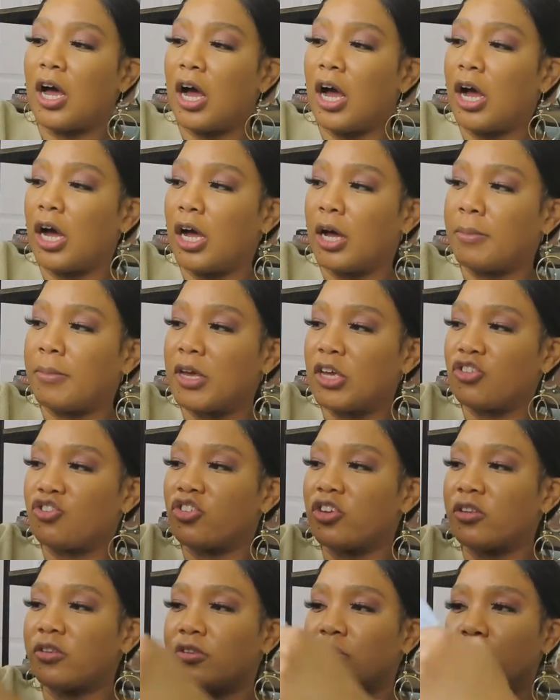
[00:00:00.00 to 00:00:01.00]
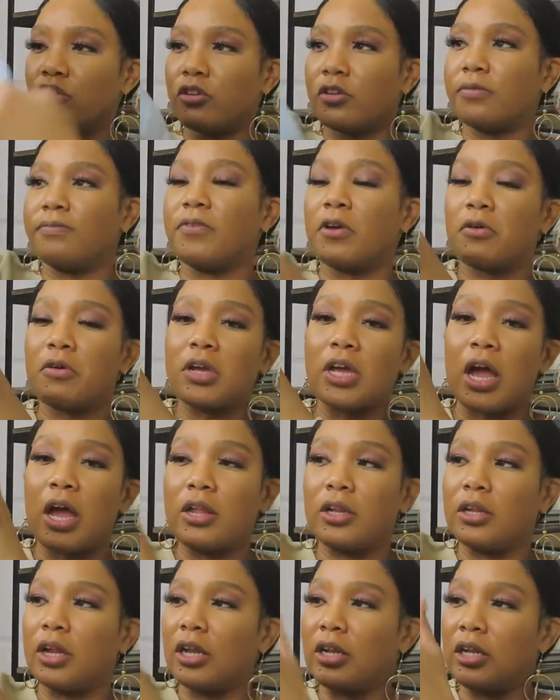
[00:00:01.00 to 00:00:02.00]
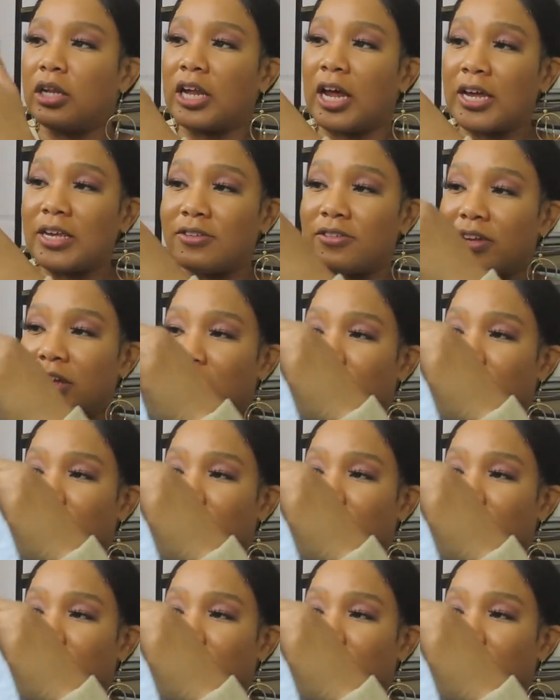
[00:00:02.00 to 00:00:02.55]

Um, it just looks very light